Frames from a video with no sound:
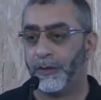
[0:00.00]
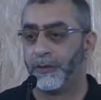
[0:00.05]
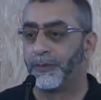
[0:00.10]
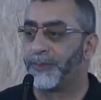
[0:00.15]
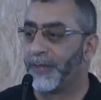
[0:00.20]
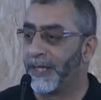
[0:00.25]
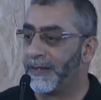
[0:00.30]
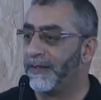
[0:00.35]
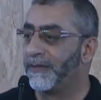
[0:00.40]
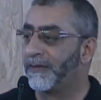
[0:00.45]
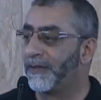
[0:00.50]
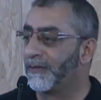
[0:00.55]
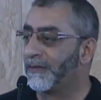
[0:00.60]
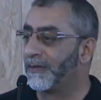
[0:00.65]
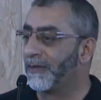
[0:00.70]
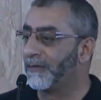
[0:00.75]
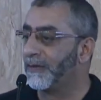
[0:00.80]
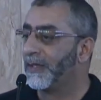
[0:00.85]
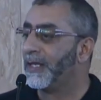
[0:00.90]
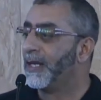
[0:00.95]
So brothers and
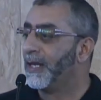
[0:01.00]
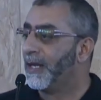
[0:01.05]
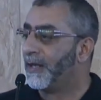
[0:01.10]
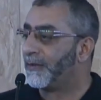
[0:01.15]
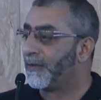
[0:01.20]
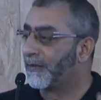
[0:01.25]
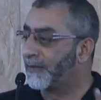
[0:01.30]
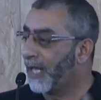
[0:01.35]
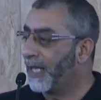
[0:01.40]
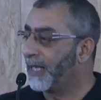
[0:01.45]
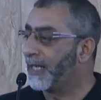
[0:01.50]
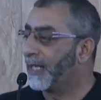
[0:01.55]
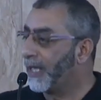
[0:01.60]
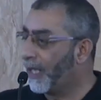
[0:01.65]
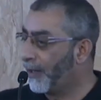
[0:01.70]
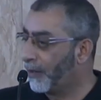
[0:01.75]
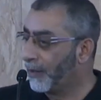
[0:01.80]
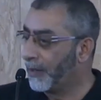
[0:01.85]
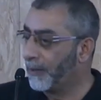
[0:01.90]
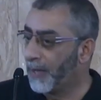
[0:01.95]
sisters,
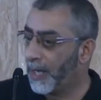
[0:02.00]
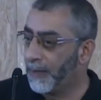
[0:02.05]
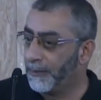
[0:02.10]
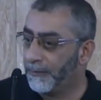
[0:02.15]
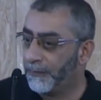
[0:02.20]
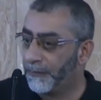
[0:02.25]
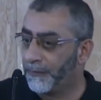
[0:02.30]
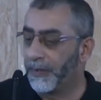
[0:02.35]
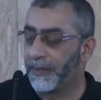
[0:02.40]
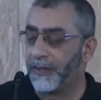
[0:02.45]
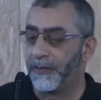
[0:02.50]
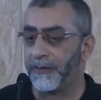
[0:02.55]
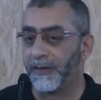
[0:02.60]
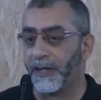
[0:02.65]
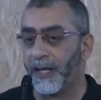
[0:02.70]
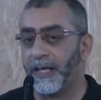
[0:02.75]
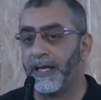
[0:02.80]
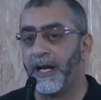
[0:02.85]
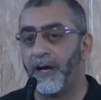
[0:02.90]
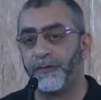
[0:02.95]
Jazakallah, Imam, for this
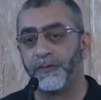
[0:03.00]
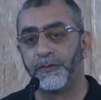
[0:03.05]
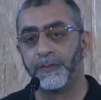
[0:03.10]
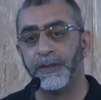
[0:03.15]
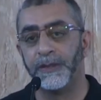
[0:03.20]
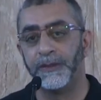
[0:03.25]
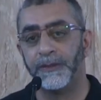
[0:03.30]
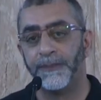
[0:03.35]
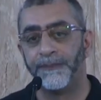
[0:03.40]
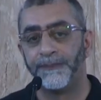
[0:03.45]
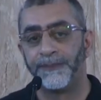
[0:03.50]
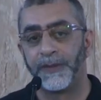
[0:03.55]
announcement.